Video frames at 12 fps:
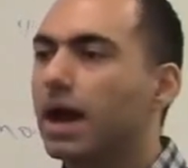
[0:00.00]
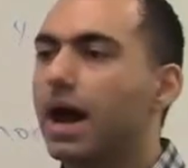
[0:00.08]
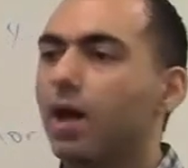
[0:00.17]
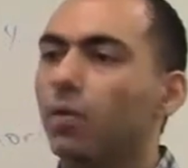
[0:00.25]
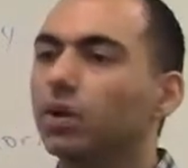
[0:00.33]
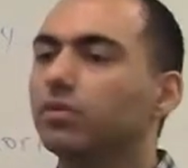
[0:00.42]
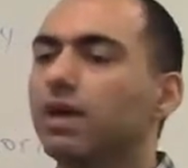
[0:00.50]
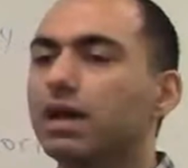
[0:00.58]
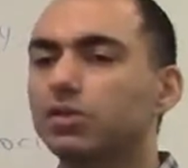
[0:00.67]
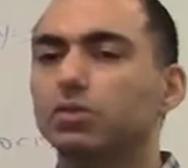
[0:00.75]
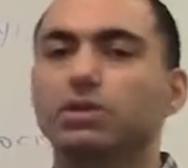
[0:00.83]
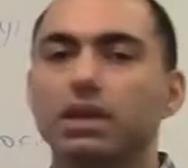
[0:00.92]
I will
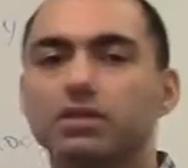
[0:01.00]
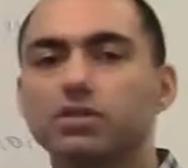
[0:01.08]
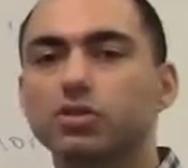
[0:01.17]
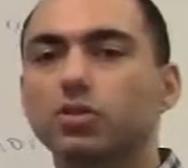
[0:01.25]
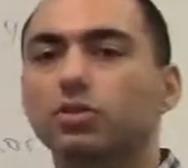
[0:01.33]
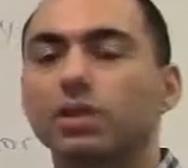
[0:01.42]
write 2 letters, 2